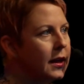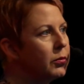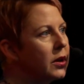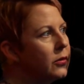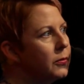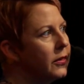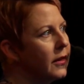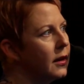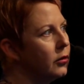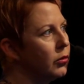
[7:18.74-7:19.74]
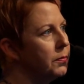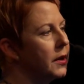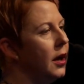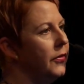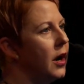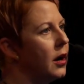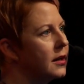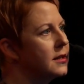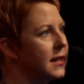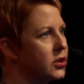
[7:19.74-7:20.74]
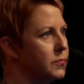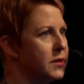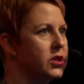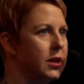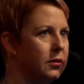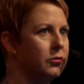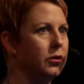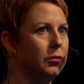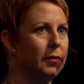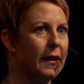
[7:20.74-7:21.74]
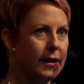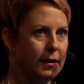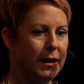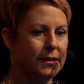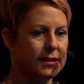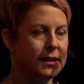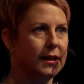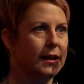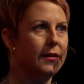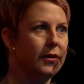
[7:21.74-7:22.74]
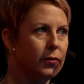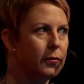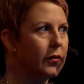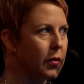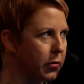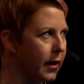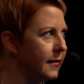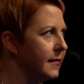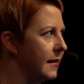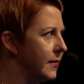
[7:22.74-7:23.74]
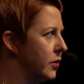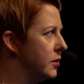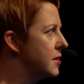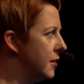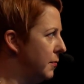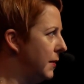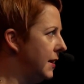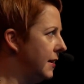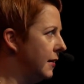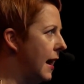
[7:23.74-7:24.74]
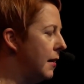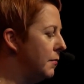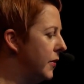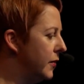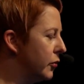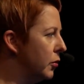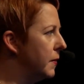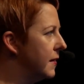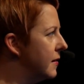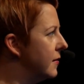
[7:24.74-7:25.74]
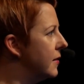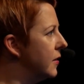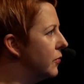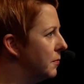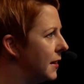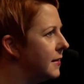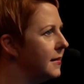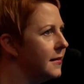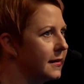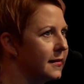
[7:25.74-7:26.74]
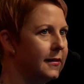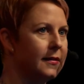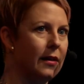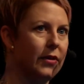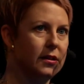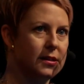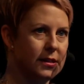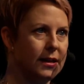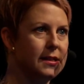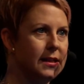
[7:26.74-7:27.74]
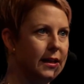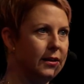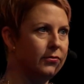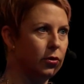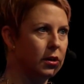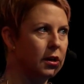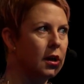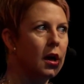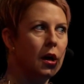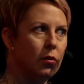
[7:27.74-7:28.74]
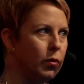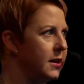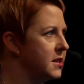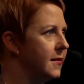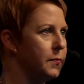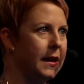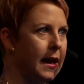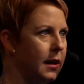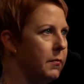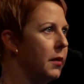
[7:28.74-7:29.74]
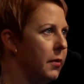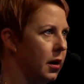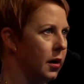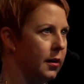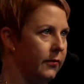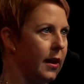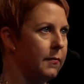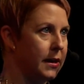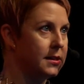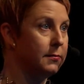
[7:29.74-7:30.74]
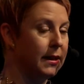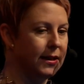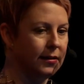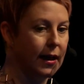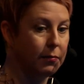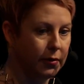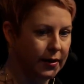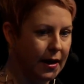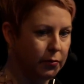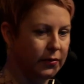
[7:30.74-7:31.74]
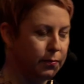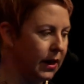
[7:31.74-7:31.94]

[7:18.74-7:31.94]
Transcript: He worked with a group called the Architecture Machine Group at MIT, and this was the predecessor to the Media Lab. This group existed from 1967 to 1984 when it just became a part of the MIT Media Lab when that was